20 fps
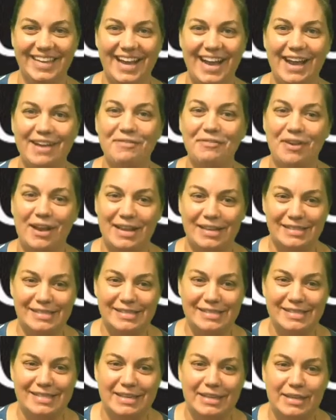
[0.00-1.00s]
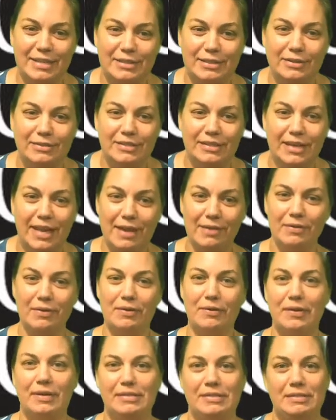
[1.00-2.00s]
Hi friends, so today we're
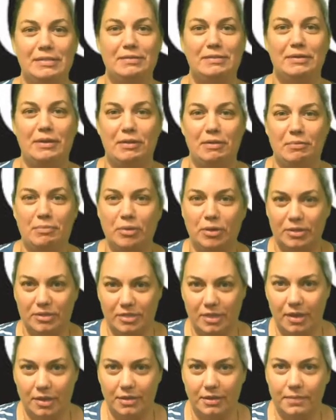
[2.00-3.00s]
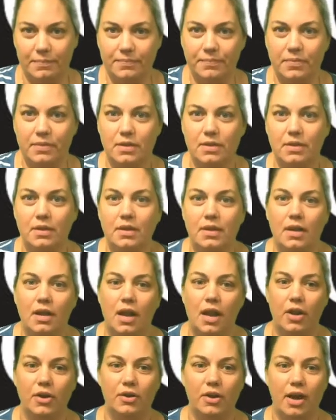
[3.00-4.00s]
going to do another book talk.
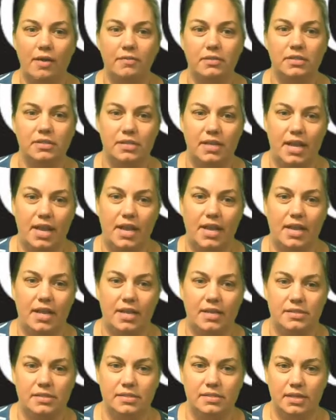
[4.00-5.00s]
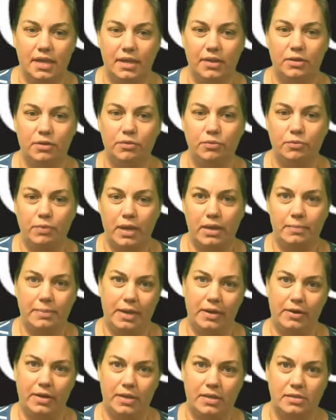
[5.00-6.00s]
Our novel today is entitled Red
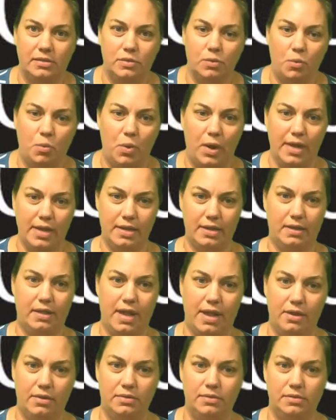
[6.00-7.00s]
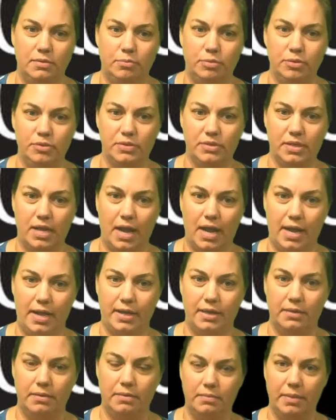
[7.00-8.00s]
Berries, White Clouds, Blue
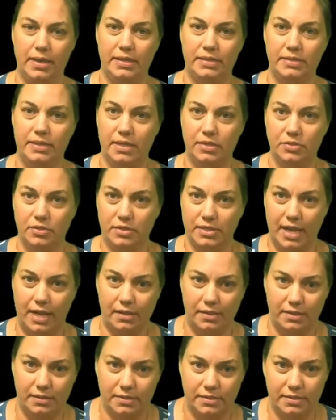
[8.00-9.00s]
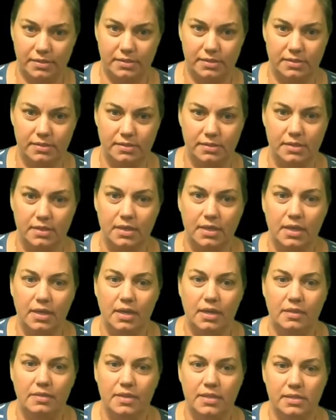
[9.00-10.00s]
Sky by Sandra Dallas.
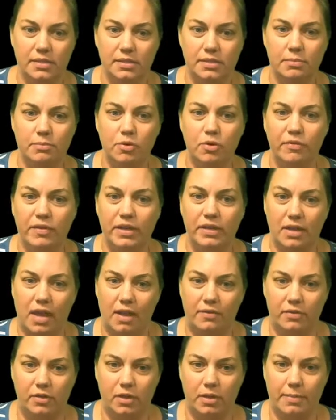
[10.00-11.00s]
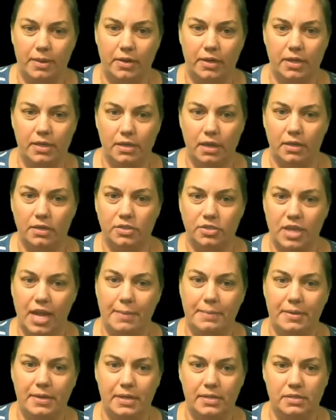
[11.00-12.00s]
This is a moving novel about a young
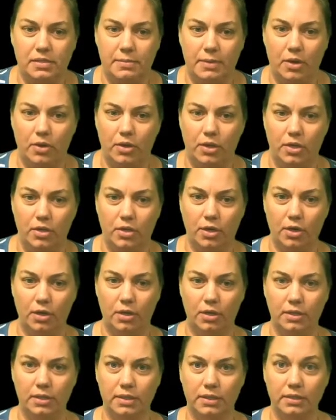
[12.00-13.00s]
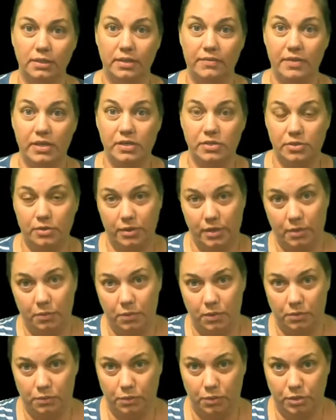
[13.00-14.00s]
Japanese-American girl living during
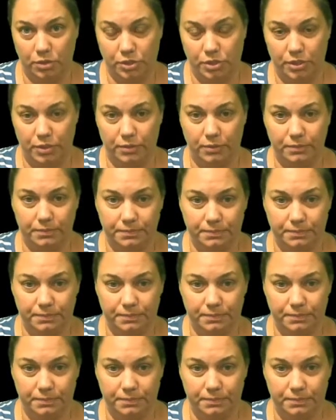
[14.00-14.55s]
World War II.